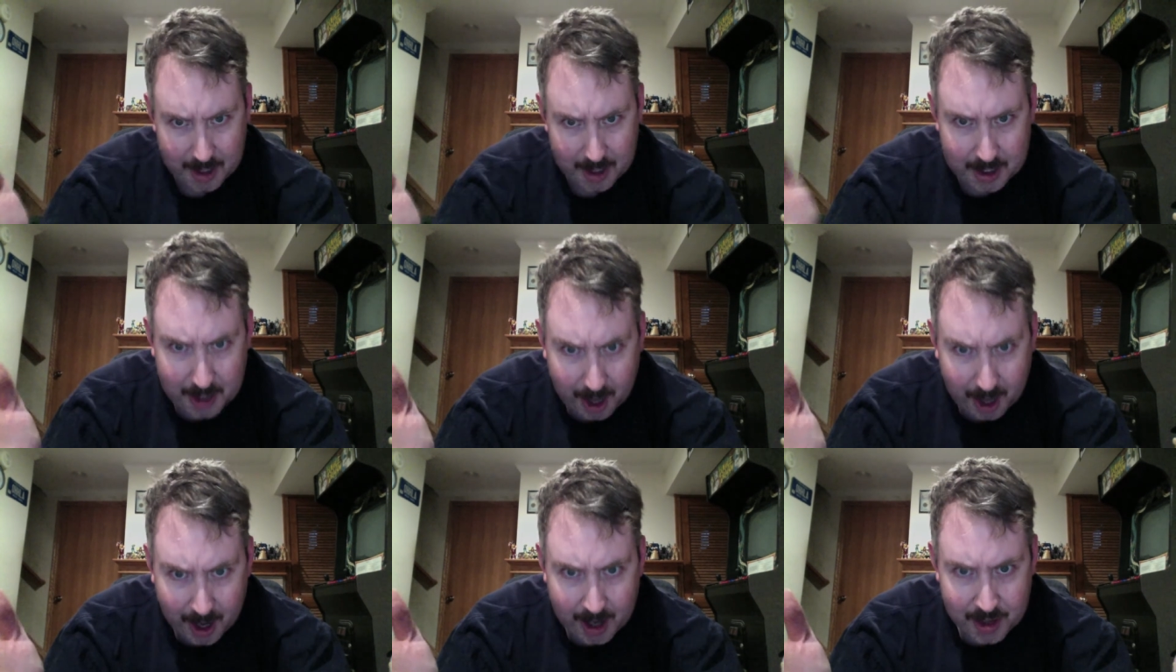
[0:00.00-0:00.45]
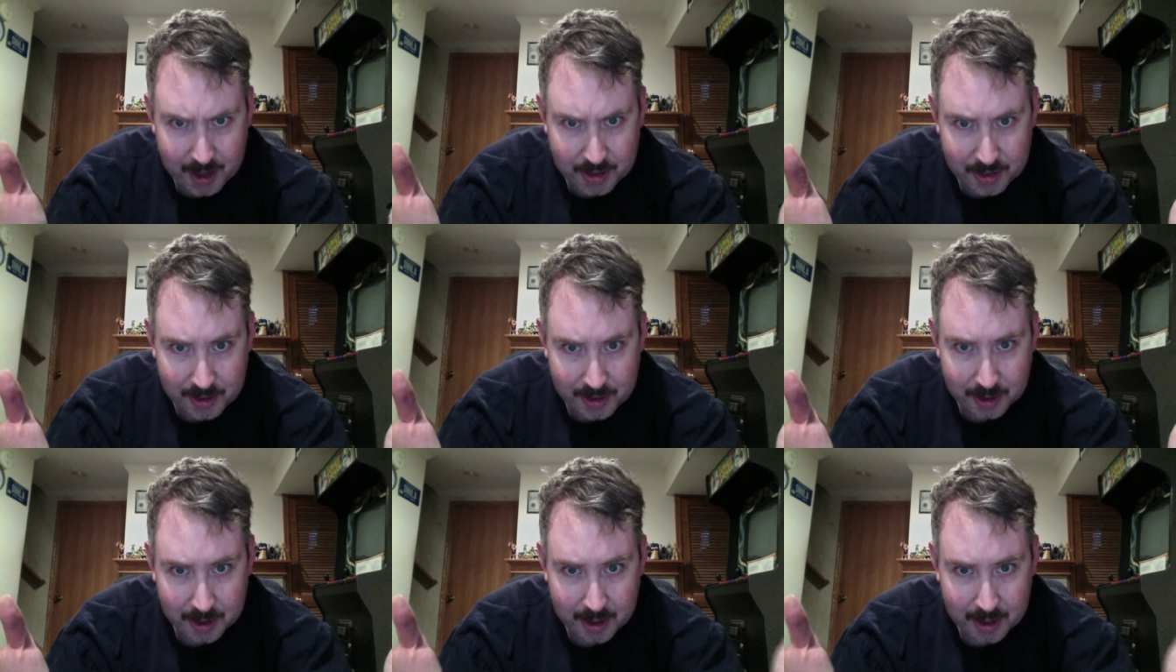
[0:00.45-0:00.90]

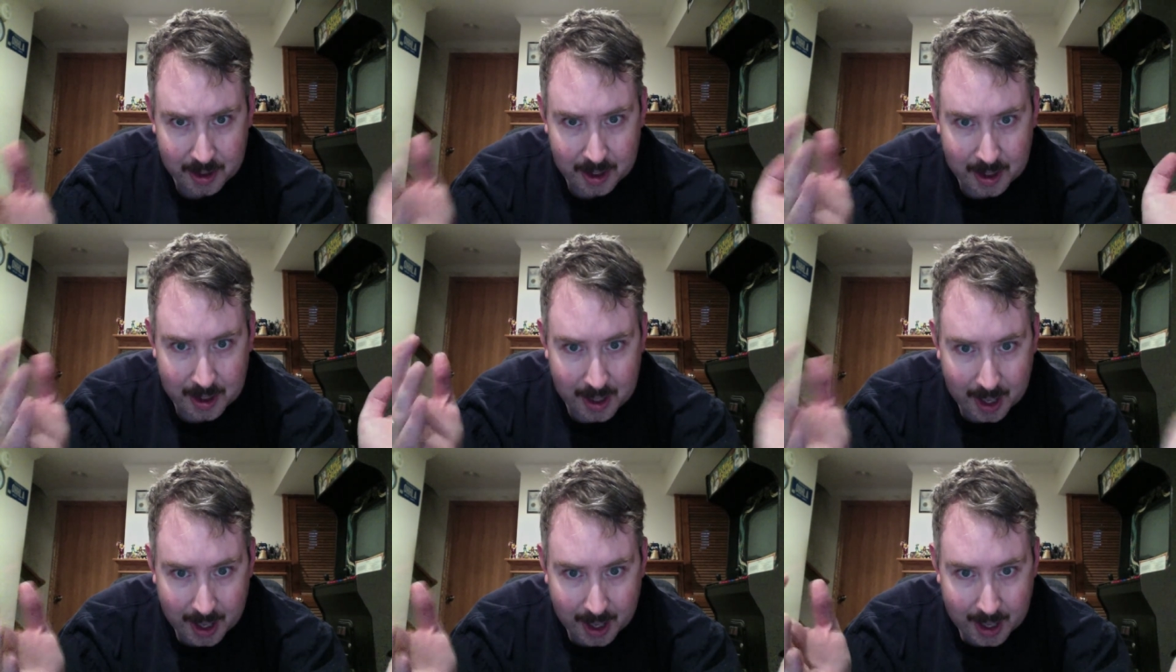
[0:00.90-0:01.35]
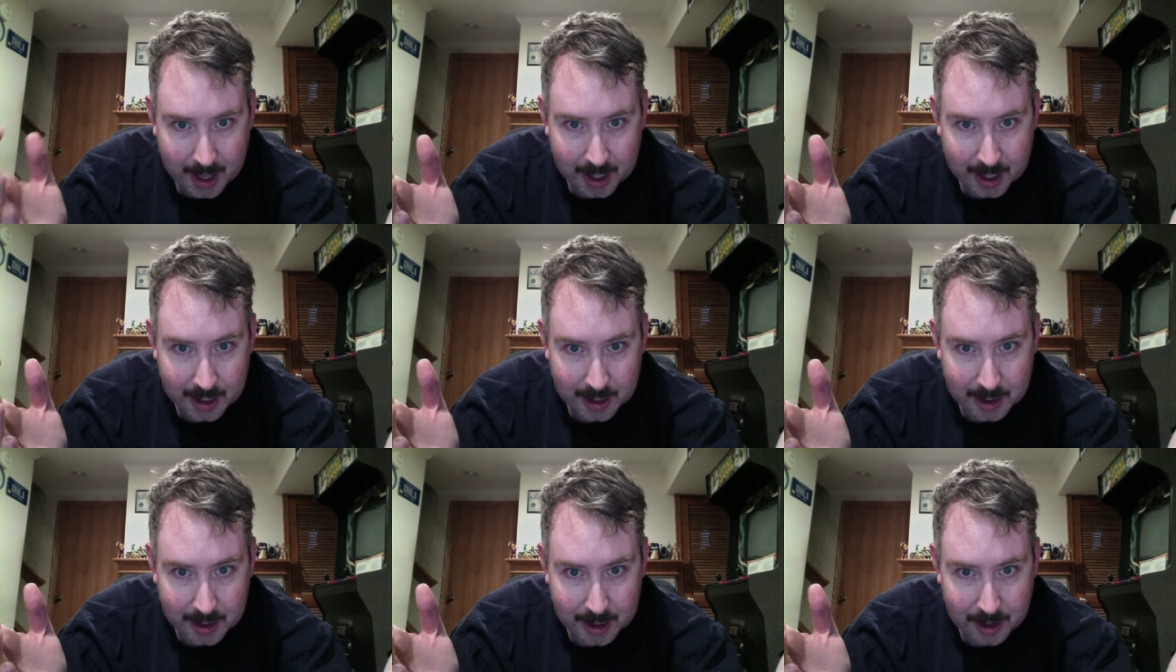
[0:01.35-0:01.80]
guys,
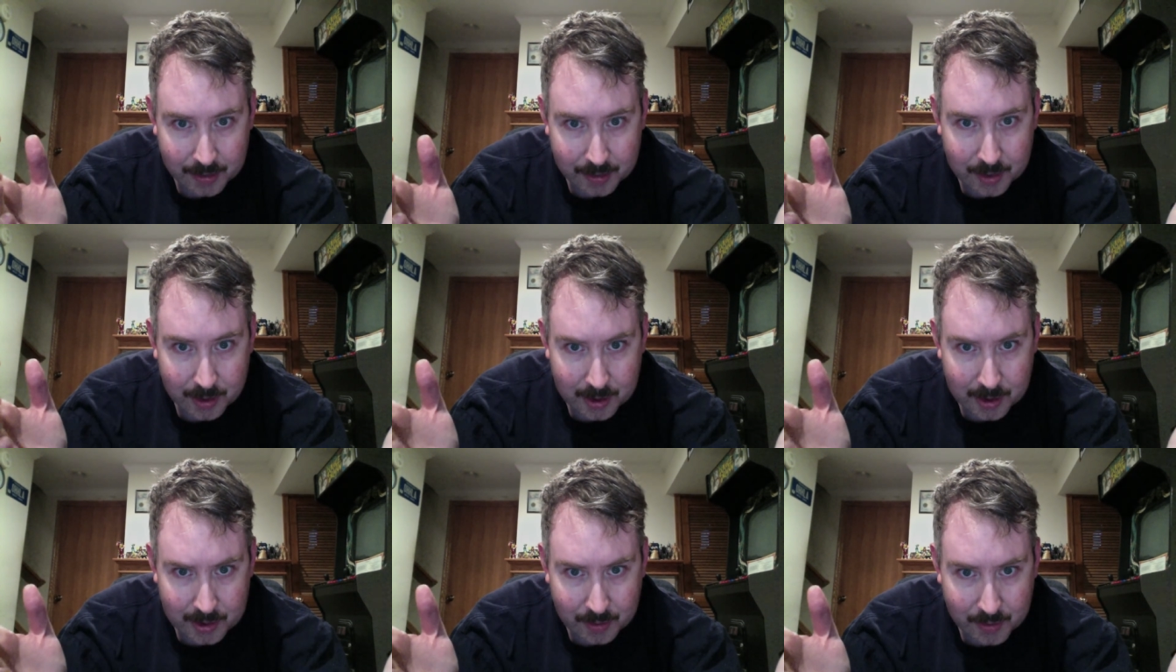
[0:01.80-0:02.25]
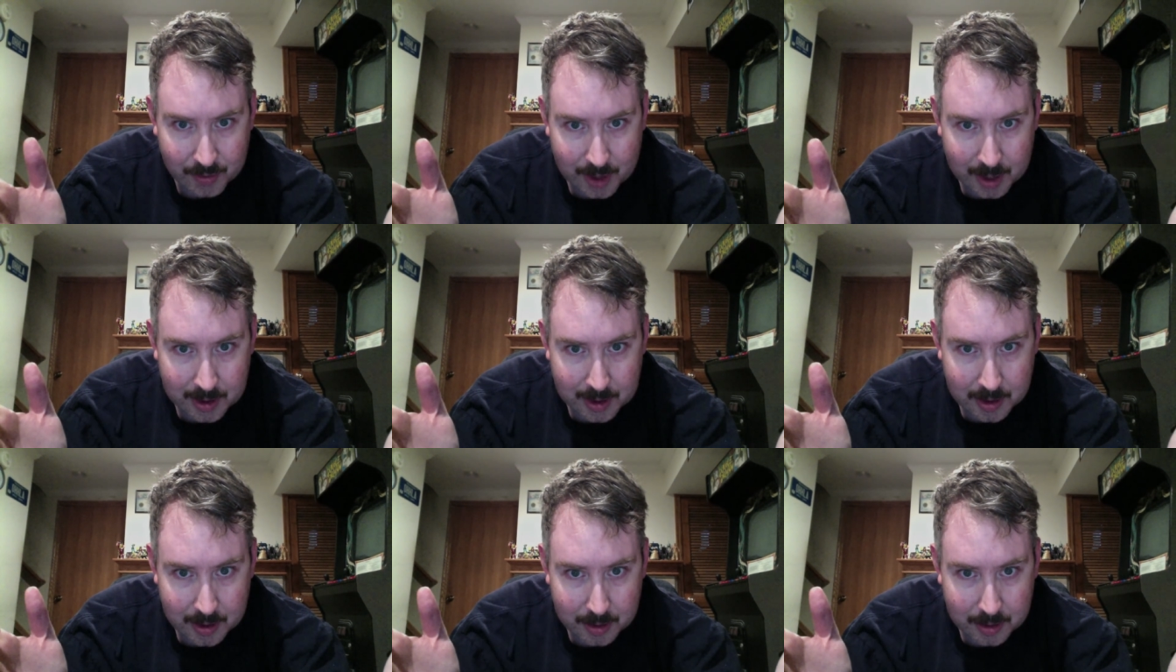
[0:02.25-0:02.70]
hey, if you're in the
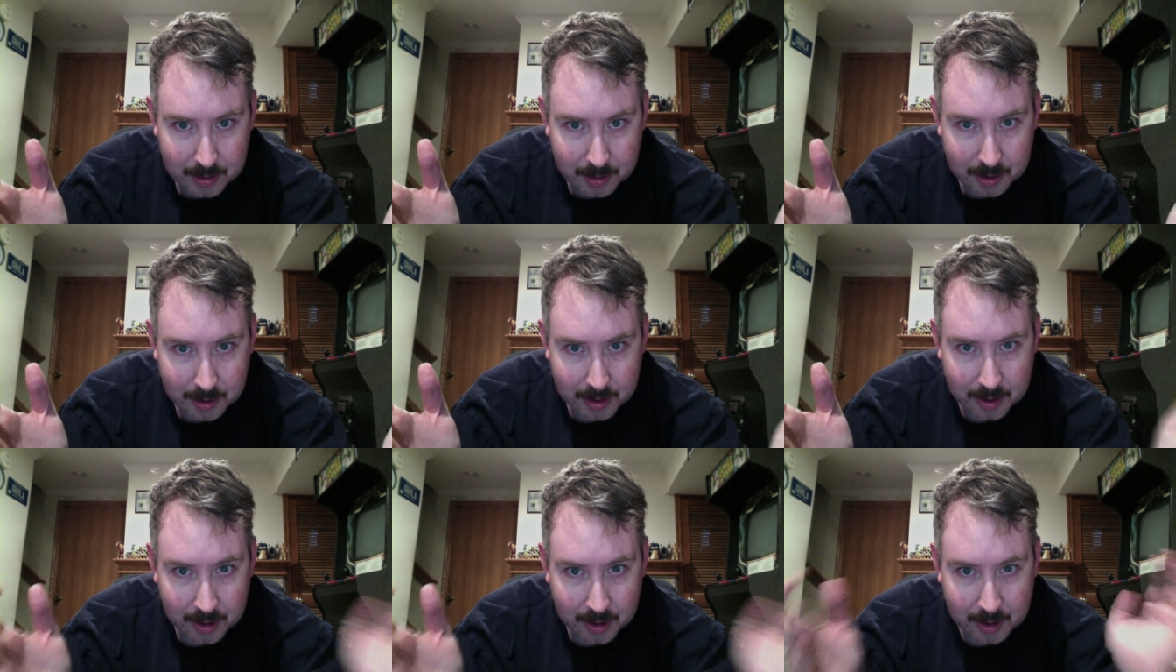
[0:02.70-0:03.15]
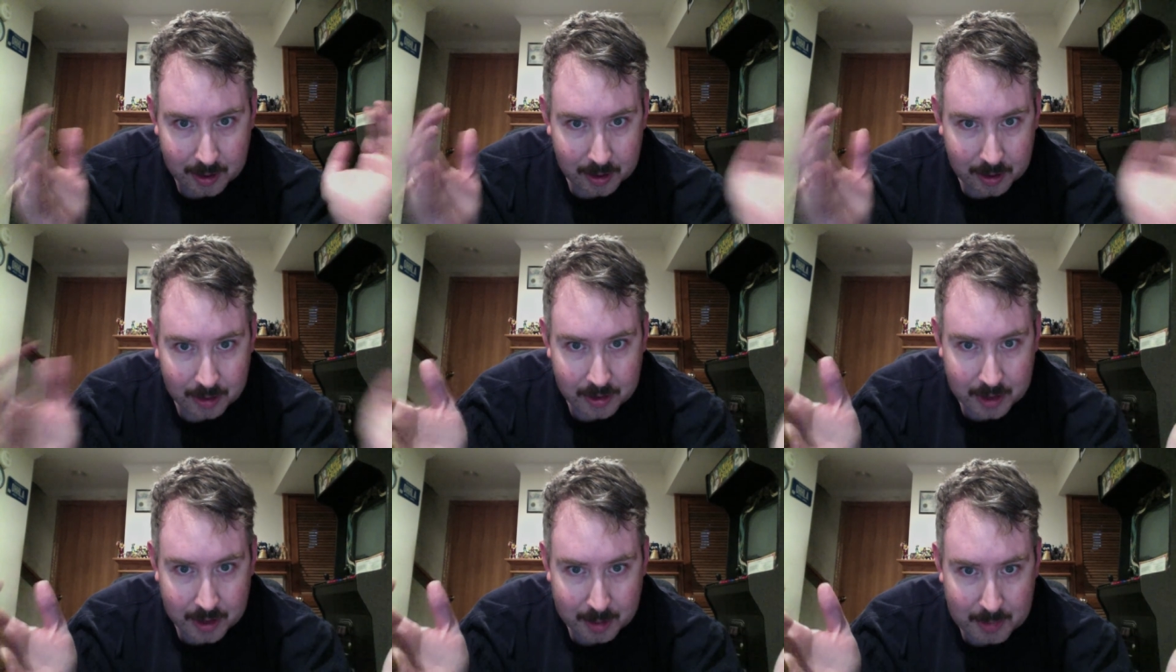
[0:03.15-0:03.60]
venue,
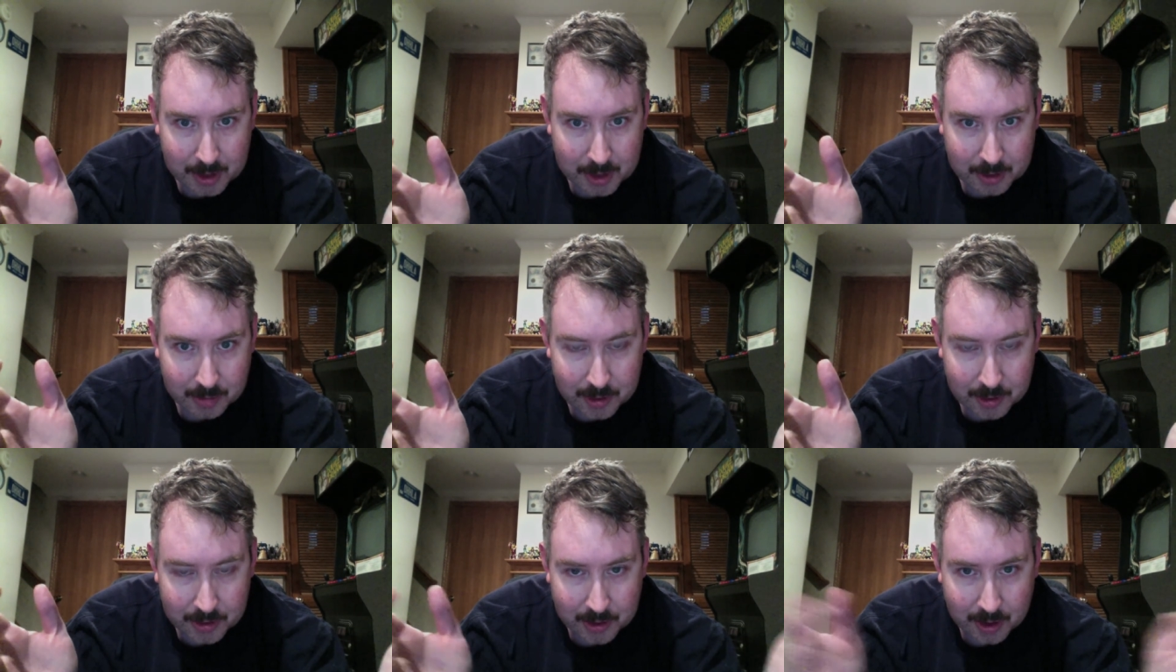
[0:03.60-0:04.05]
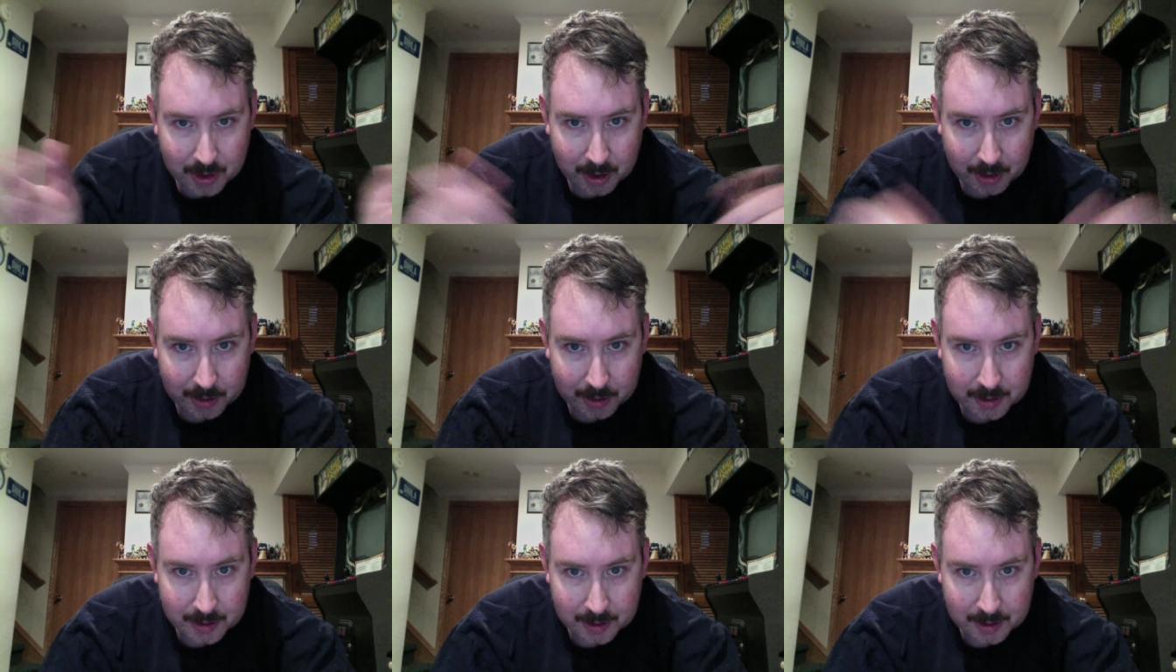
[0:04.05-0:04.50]
send me the
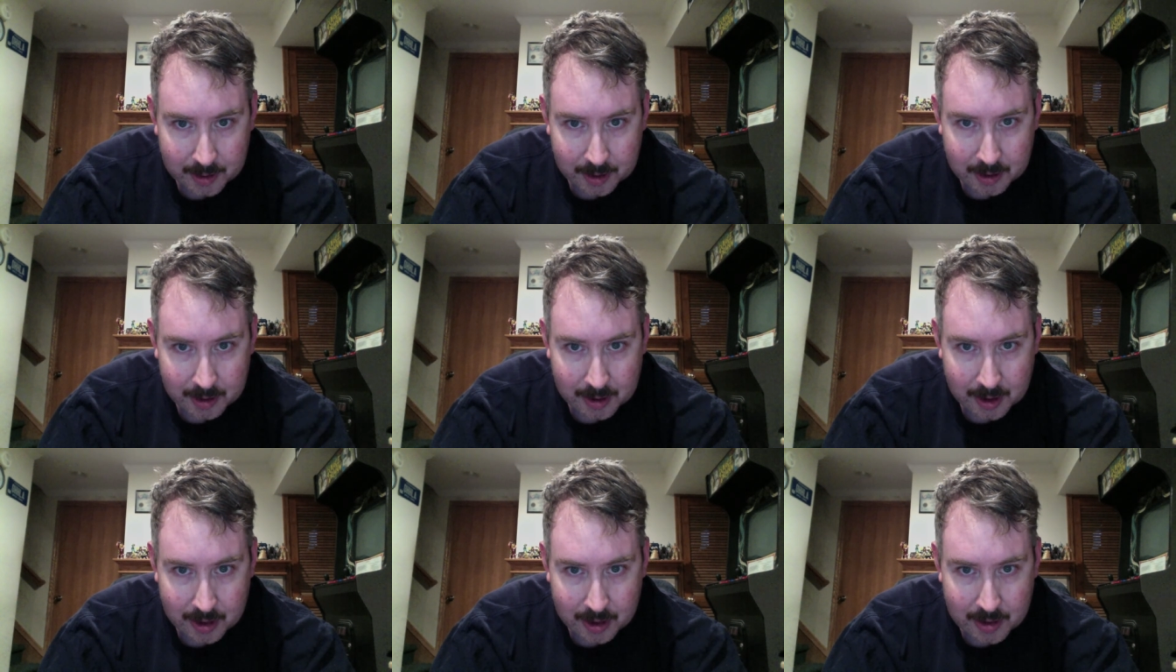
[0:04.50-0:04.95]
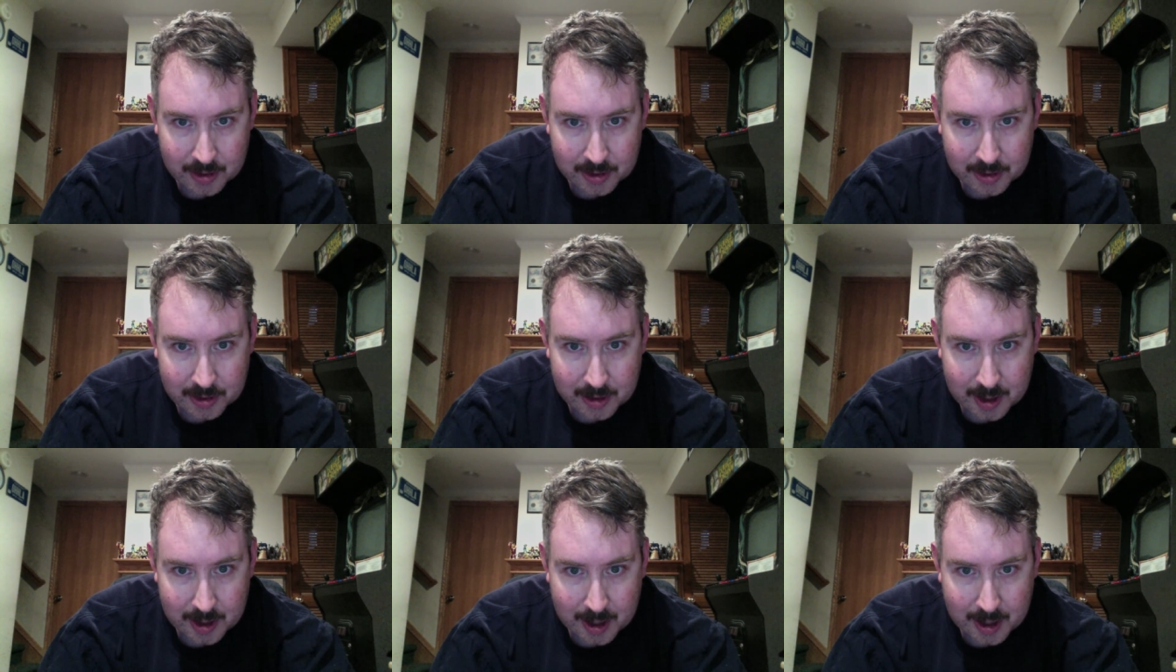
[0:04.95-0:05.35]
result. Because